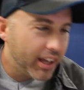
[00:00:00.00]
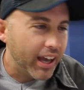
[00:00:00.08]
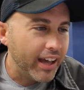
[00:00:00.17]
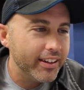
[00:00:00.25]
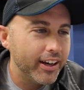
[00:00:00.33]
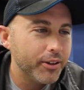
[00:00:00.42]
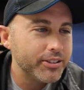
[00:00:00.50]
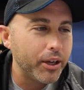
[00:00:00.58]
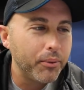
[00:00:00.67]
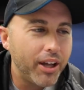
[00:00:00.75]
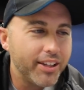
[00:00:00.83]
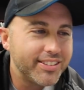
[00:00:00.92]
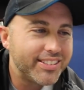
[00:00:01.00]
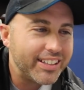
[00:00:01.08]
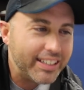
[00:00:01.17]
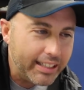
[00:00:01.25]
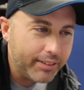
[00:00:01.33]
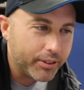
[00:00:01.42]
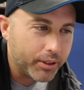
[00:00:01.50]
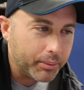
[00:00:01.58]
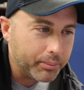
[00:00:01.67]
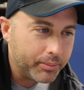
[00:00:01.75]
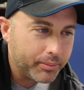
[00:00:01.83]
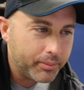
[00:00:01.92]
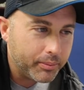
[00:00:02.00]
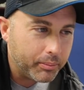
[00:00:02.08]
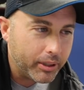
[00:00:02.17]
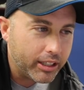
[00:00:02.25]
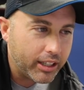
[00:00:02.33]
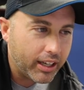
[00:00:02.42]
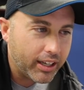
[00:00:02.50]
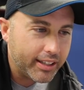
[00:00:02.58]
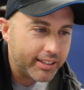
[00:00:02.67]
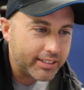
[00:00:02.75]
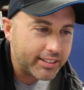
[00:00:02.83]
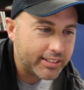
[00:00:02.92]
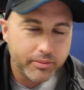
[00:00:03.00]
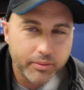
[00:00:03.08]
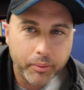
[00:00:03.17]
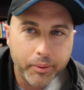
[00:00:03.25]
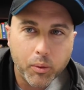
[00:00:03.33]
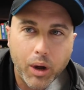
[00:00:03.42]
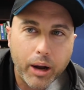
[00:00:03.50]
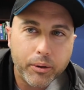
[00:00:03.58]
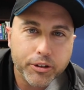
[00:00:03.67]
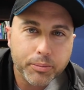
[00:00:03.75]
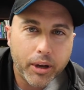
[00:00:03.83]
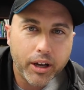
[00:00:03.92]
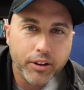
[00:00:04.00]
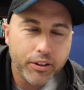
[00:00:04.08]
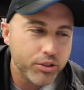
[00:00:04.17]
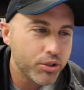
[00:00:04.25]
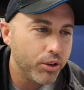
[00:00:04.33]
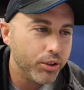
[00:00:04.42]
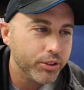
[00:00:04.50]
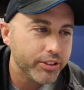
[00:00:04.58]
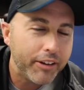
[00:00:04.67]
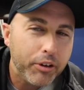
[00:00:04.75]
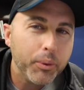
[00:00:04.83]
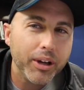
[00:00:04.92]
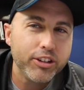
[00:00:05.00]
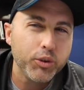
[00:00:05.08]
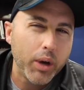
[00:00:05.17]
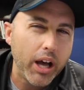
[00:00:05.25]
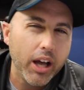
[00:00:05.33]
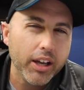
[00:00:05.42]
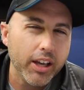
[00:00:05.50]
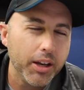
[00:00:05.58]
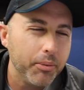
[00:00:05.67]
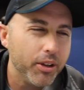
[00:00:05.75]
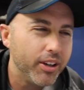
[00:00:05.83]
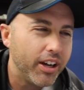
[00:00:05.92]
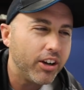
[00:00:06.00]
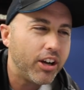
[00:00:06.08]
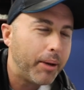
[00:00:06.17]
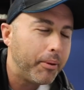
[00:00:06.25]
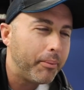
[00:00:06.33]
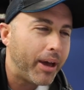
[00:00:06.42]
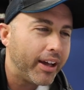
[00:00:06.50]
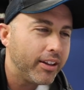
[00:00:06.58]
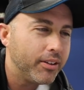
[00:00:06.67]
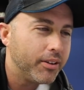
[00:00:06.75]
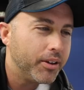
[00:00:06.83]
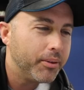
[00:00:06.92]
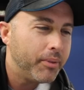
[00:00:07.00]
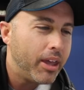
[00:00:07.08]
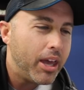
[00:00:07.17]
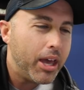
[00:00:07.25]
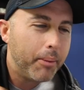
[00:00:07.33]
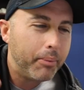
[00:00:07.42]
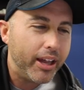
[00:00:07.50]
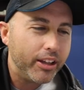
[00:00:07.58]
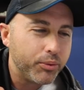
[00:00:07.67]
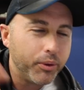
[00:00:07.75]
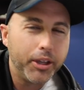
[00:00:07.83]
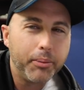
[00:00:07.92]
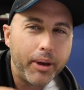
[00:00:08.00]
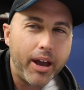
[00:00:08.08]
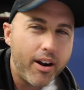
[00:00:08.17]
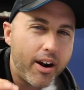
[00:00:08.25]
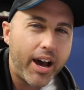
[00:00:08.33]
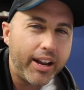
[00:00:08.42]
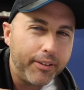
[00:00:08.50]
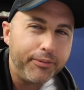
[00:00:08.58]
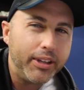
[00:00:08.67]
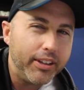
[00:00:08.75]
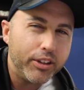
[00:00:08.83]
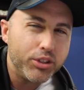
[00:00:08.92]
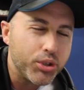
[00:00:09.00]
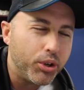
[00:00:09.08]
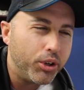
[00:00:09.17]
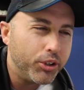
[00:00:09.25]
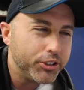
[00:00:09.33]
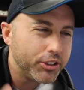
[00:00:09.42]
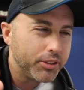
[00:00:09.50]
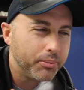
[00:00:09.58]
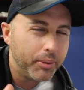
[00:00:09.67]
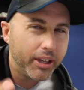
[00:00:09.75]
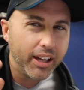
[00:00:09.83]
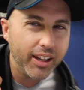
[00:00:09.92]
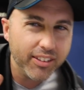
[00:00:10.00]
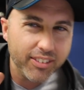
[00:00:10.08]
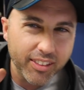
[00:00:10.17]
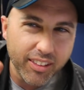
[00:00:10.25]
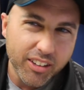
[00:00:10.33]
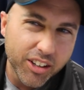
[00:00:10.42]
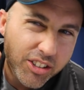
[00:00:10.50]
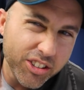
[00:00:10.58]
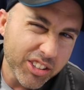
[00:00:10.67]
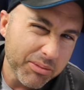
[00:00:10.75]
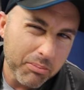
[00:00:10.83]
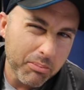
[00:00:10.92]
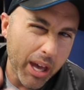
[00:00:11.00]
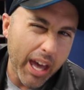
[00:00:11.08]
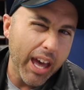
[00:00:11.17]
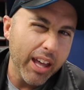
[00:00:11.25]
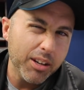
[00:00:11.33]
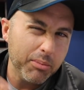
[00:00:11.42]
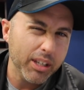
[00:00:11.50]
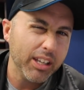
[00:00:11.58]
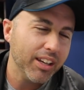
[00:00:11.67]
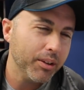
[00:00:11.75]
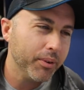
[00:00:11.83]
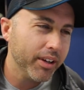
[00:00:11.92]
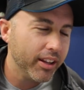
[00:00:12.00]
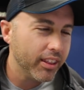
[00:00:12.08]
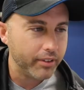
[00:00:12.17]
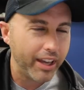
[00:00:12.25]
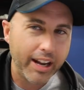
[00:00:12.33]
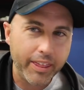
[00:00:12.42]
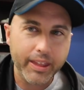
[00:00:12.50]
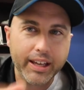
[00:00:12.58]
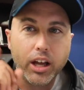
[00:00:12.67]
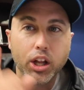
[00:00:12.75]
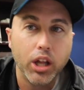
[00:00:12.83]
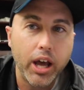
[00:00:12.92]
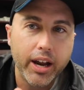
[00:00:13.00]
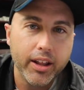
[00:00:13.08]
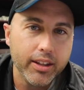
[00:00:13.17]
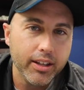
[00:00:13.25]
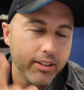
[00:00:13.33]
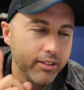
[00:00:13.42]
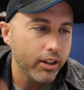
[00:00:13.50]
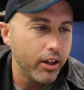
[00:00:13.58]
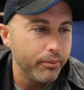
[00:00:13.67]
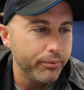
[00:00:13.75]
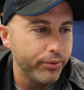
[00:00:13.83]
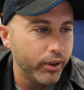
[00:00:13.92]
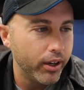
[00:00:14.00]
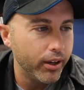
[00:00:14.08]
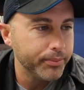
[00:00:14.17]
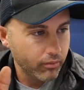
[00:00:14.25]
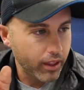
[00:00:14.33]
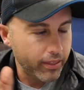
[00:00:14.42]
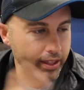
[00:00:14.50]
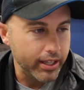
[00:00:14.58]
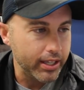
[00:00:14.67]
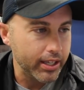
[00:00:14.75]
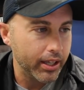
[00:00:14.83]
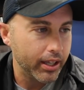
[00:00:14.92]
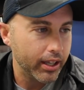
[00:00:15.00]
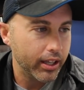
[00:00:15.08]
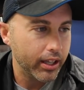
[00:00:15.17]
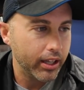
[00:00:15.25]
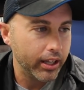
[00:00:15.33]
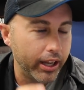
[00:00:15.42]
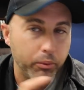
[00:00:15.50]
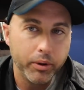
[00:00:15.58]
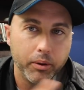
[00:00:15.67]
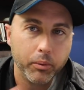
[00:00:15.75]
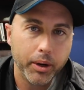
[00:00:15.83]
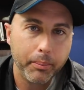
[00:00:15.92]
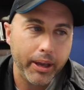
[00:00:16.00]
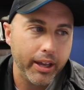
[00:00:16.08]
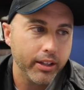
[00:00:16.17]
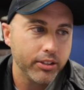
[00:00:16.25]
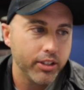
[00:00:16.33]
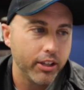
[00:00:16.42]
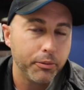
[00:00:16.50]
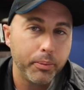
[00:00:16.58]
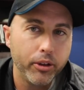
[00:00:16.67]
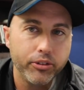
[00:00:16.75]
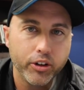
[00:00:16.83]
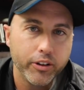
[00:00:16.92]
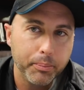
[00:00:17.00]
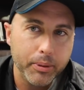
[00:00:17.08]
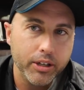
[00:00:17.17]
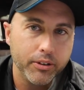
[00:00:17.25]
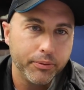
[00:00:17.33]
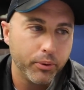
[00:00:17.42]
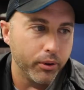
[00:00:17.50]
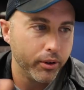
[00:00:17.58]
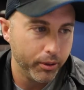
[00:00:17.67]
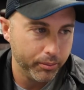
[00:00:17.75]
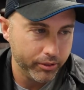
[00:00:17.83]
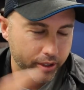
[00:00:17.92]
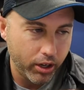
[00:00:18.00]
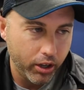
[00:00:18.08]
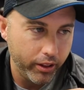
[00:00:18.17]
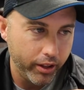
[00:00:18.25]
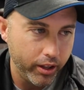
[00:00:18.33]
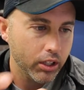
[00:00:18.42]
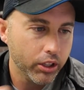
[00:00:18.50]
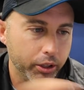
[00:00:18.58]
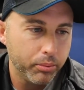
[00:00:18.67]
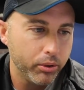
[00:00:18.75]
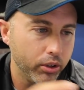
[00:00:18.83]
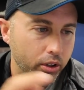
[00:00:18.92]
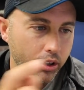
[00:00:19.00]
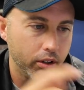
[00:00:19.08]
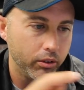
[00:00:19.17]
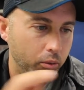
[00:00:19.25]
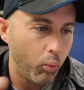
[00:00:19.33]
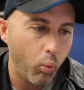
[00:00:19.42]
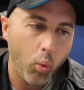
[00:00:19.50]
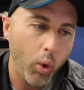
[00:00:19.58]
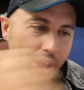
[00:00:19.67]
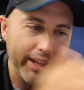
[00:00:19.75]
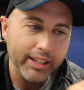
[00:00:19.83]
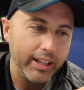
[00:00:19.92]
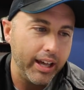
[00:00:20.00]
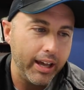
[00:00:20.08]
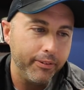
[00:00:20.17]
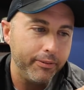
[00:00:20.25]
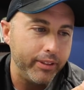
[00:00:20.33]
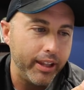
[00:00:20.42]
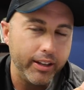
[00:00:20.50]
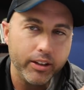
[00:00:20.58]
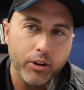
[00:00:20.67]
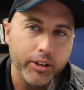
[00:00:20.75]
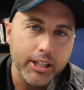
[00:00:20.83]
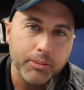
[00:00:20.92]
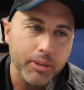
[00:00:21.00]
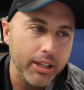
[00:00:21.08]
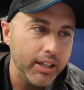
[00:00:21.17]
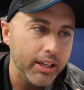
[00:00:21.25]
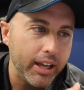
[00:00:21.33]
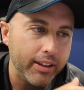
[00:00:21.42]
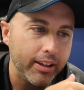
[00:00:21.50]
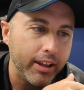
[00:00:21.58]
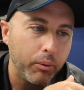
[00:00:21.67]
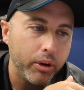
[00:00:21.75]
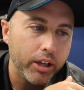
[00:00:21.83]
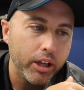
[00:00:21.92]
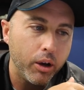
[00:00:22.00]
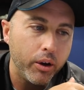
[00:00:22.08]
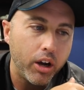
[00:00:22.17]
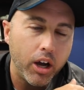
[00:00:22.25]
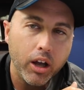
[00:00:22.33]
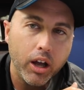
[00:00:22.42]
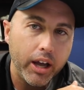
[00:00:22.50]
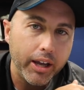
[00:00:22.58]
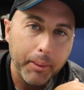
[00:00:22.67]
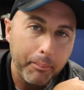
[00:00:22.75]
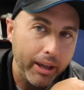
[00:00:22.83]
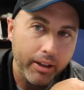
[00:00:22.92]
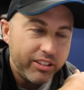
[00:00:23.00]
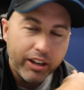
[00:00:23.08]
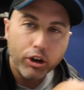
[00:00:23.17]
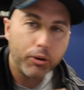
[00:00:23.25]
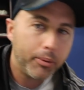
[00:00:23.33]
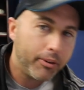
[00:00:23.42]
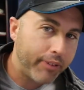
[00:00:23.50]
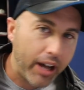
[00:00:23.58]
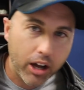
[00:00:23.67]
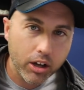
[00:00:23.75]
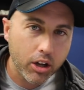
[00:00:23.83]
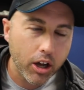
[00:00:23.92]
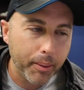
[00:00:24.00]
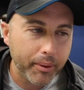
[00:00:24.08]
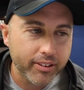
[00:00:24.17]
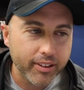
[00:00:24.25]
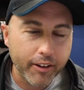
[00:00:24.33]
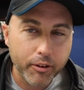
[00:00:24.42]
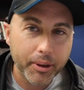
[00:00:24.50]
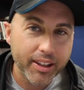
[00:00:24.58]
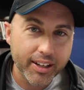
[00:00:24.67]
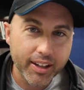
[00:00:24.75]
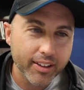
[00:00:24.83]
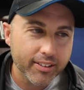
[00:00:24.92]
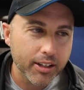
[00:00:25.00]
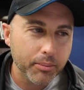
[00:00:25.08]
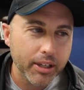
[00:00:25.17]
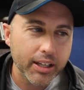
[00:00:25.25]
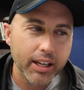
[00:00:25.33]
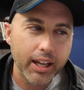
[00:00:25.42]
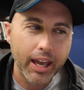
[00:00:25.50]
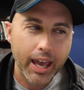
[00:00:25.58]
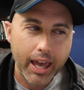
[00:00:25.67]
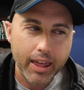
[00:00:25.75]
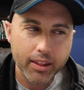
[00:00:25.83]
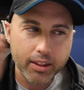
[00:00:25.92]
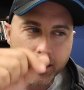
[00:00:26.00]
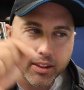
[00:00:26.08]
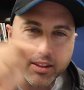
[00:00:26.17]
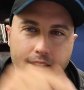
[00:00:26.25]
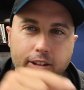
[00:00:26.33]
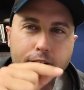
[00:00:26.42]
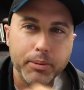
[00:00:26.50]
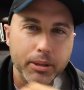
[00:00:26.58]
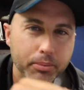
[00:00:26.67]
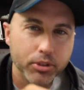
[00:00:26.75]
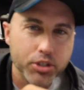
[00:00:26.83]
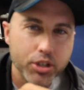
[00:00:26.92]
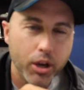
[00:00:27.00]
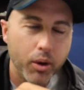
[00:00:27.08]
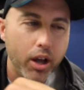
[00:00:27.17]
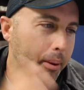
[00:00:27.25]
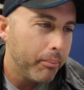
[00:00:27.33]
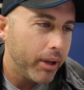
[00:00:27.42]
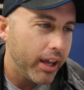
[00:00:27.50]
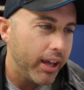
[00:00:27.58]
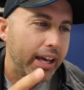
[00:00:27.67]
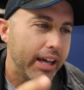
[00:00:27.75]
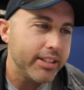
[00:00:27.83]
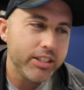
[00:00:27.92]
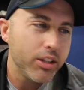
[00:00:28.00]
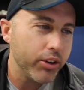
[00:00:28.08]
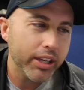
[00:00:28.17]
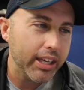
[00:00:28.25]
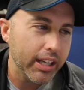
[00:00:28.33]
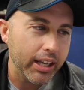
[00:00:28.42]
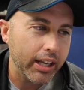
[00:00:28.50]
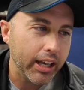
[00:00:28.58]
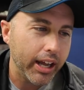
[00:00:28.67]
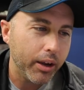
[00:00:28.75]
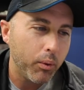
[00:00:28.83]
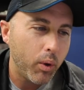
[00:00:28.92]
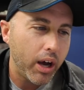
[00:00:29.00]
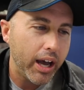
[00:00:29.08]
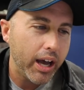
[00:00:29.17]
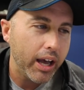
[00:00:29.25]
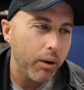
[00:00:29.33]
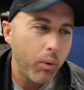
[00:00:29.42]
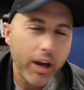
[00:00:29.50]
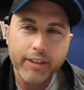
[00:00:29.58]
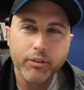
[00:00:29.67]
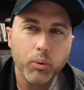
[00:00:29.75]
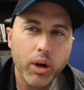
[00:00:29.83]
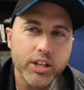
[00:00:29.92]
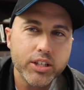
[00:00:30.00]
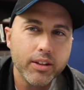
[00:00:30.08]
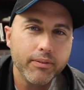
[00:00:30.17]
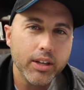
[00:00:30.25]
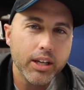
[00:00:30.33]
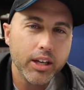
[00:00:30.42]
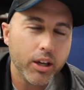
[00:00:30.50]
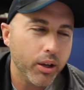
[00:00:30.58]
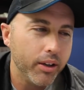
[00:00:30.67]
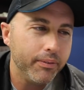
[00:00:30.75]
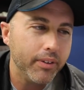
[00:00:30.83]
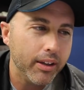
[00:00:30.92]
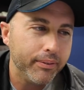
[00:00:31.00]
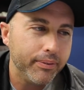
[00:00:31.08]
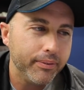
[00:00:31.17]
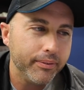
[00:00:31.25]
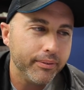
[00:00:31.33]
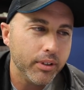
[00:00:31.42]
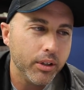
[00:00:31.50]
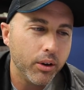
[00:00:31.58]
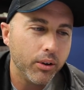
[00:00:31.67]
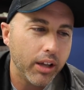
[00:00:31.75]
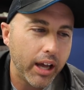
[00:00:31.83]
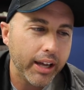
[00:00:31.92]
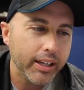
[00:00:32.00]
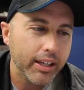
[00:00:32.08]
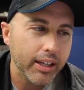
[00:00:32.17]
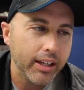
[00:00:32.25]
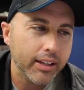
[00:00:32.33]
And then I was like, well, I'll just leave them. Because, I mean, why respond to the trolls? Every once in a while, I'll get in a mood and I'll comment back to them. But it's really better not to feed the trolls because they're just bad to begin with. And I think a lot of these come from the, like when a page gets posted on the PETA forums and all the liberal way left that don't eat meat, and then they want to go and like make terrible vile comments to everybody that does eat meat, and then these people show up. But I just don't get it. Like, why even watch the video if you don't like it?